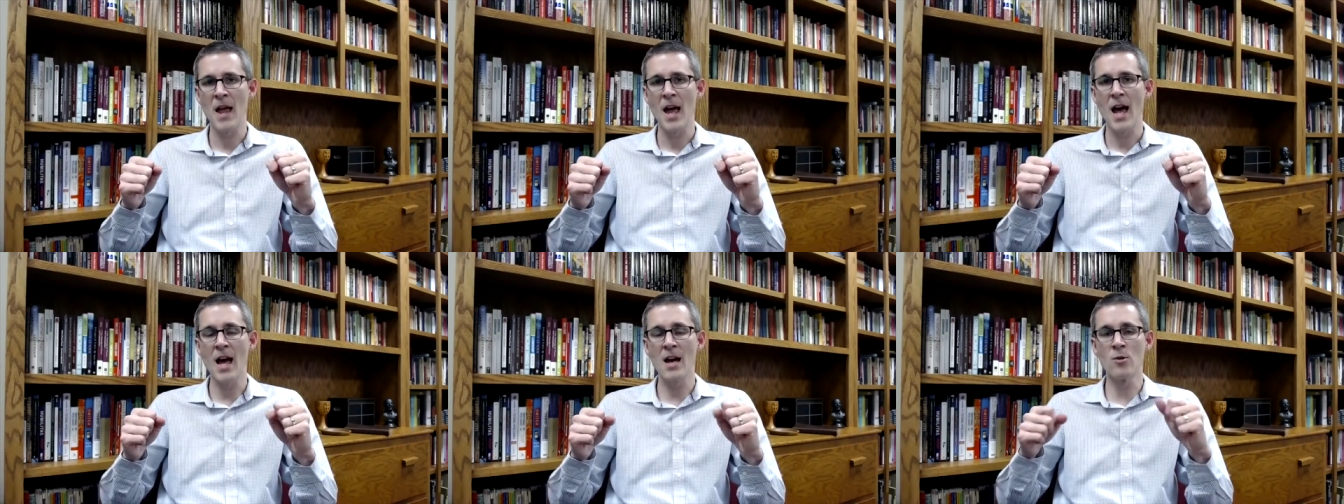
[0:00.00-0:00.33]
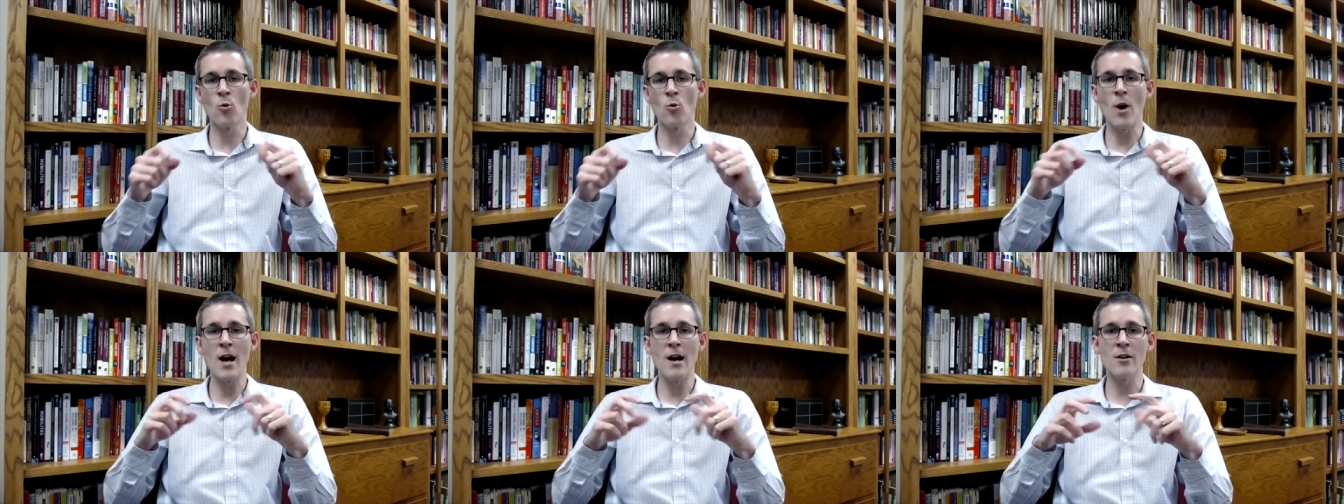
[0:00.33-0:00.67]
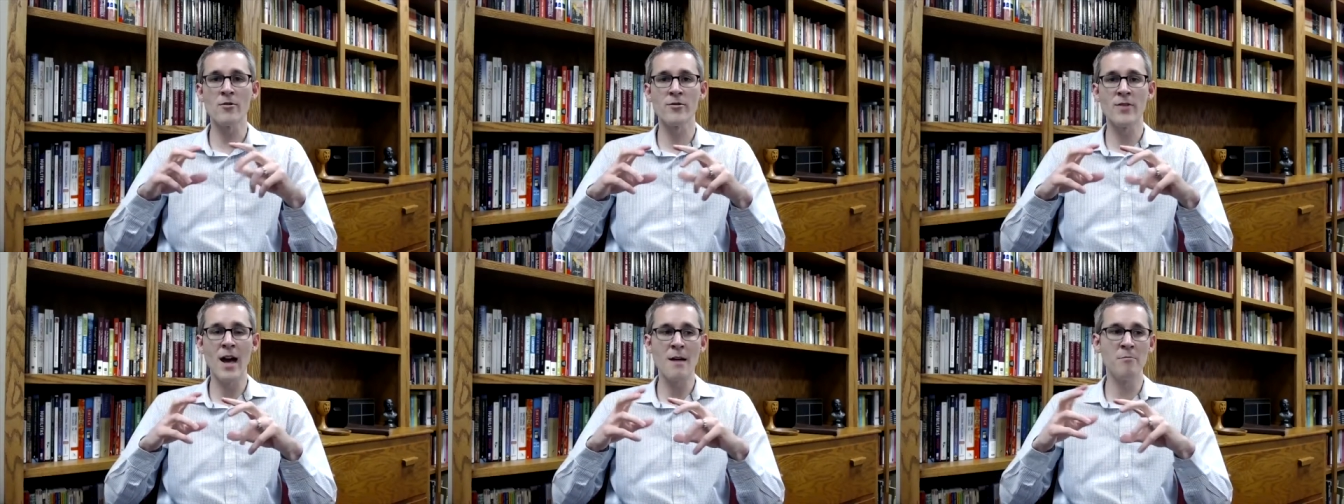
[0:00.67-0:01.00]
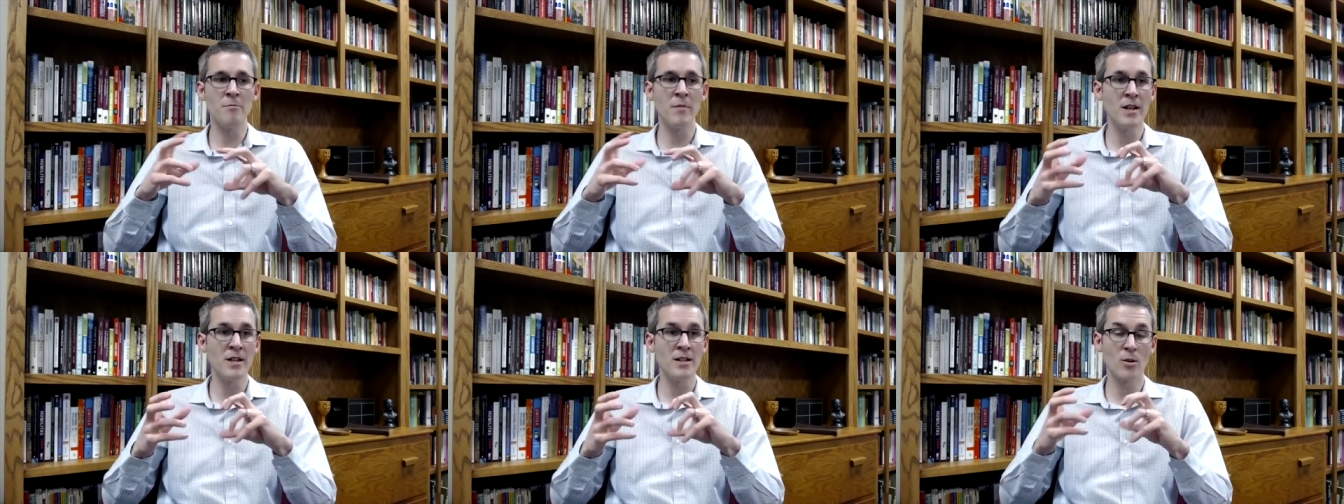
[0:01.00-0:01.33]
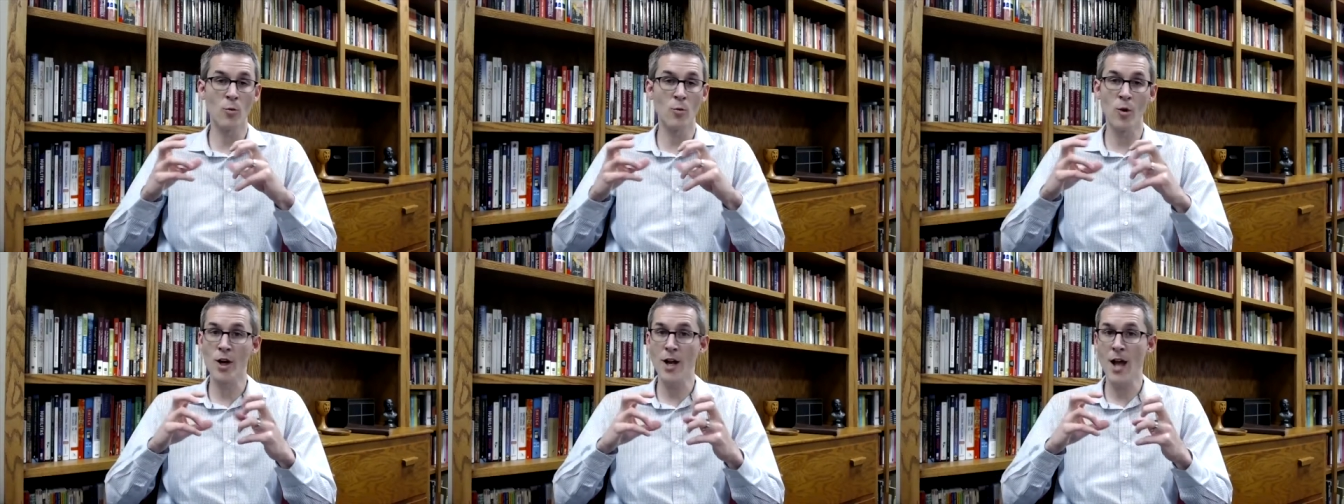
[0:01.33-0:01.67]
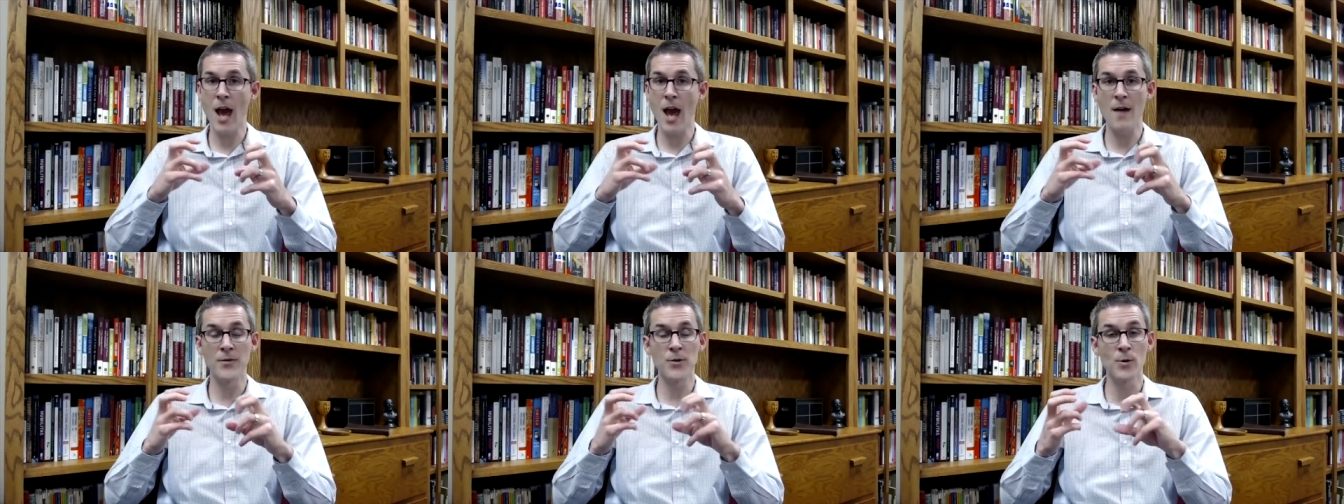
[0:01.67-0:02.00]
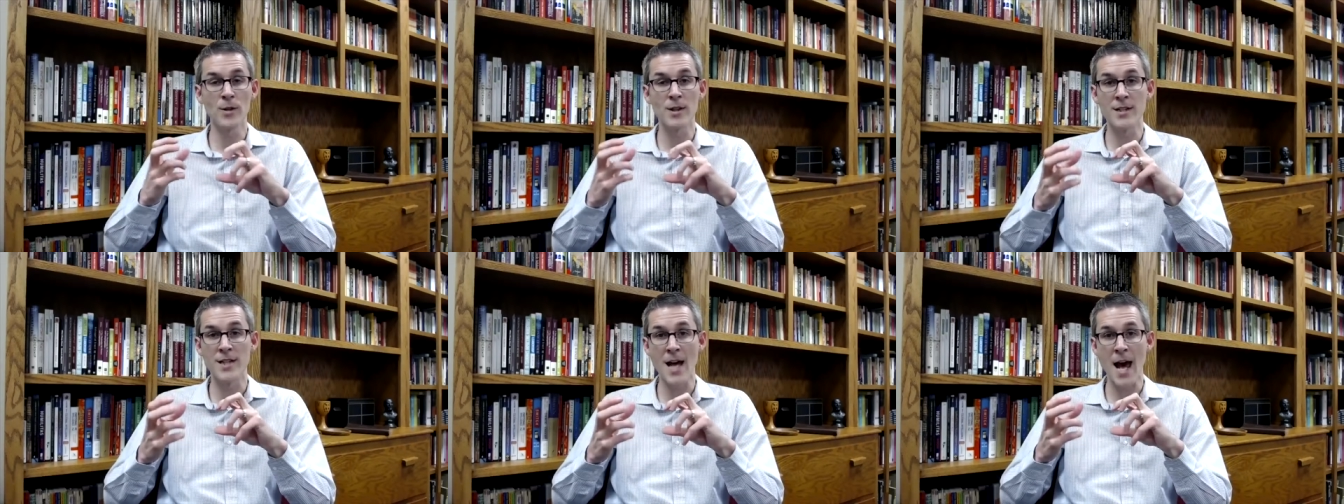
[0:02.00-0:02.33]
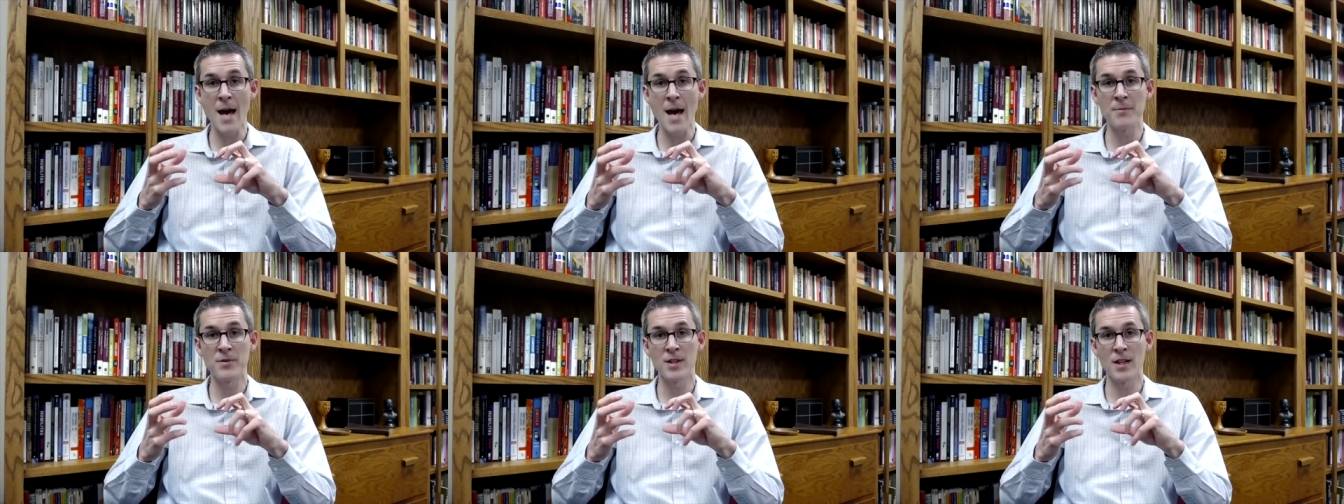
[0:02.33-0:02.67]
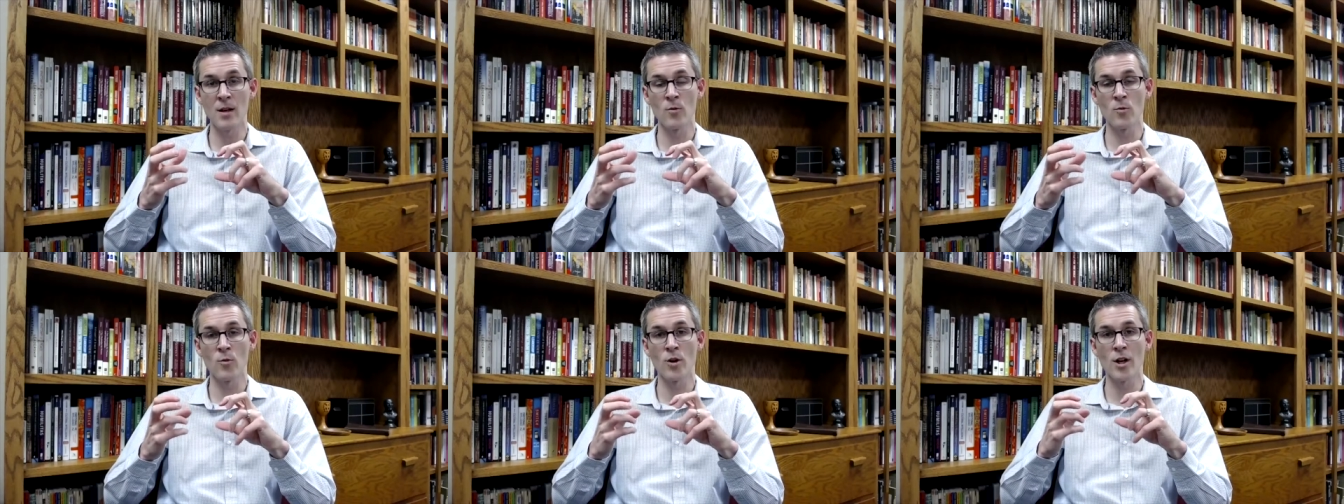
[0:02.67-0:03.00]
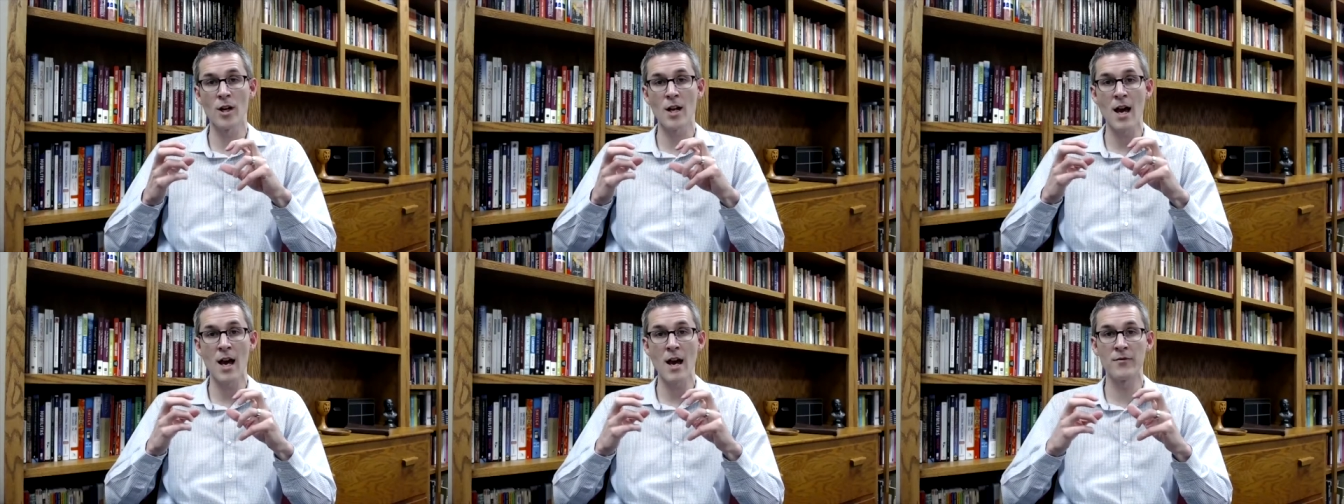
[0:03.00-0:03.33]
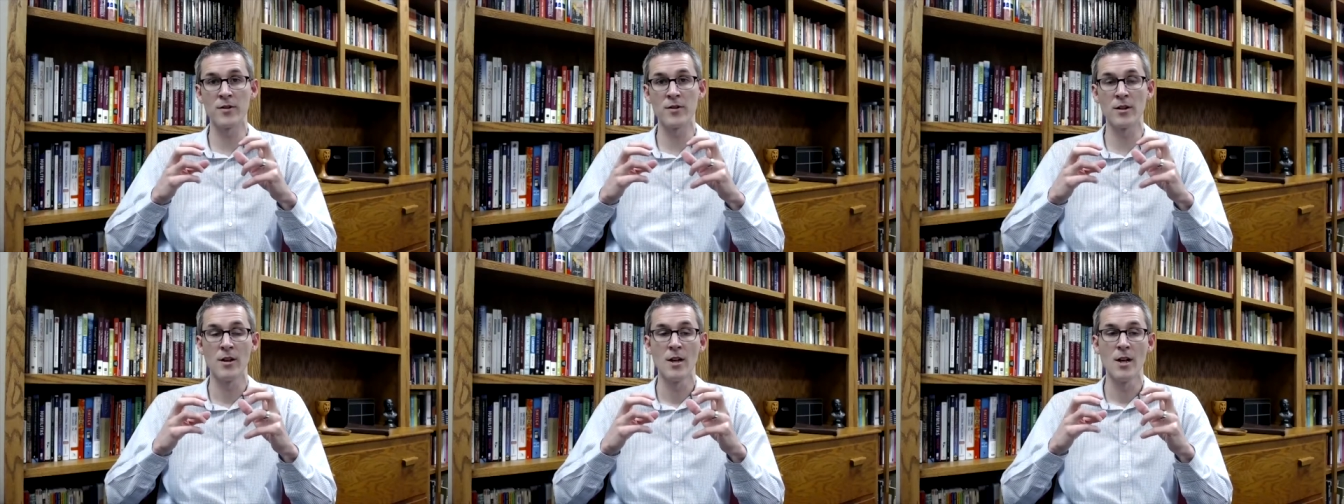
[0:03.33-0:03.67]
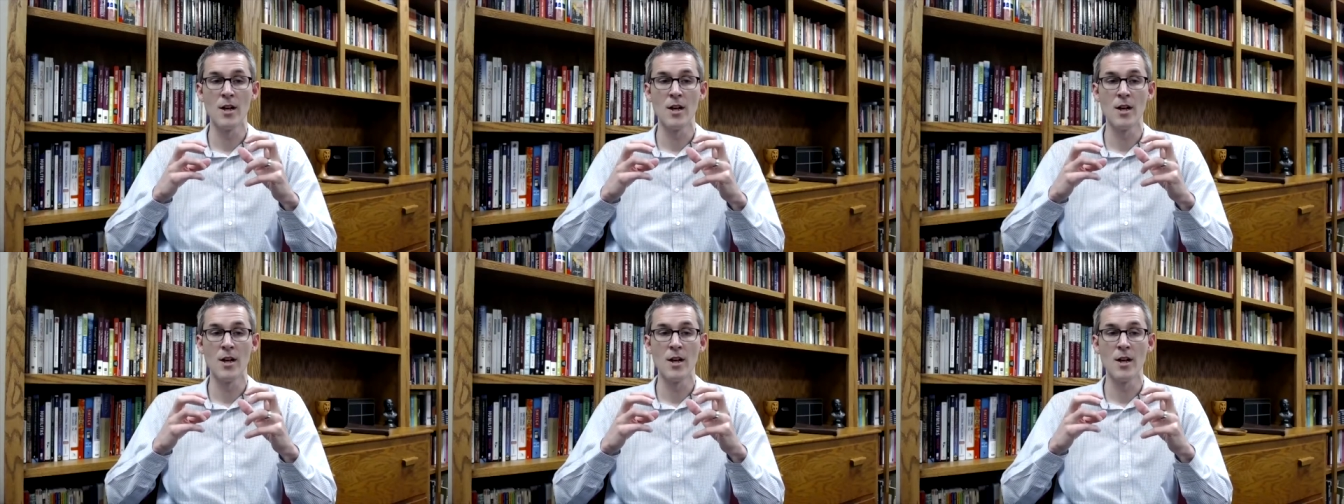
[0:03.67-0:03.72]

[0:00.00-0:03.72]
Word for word: and while that means that we're going to have to adapt and we're going to have to,